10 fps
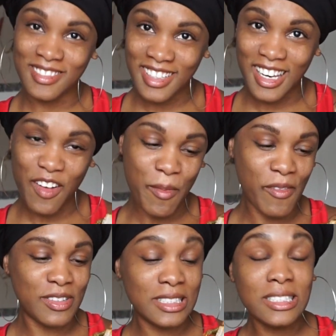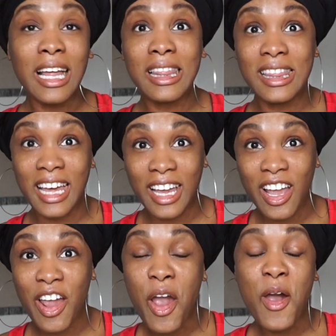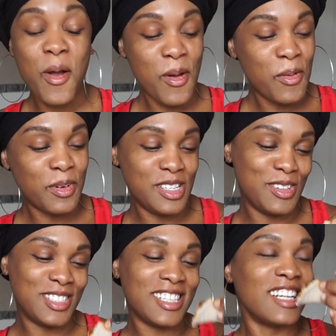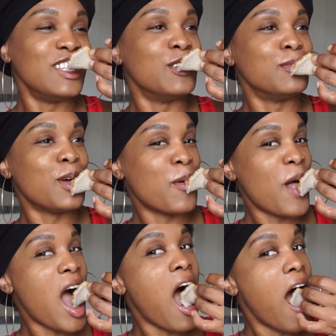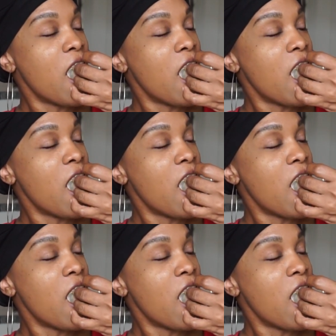any of my friends, they would know exactly who I'm talking about.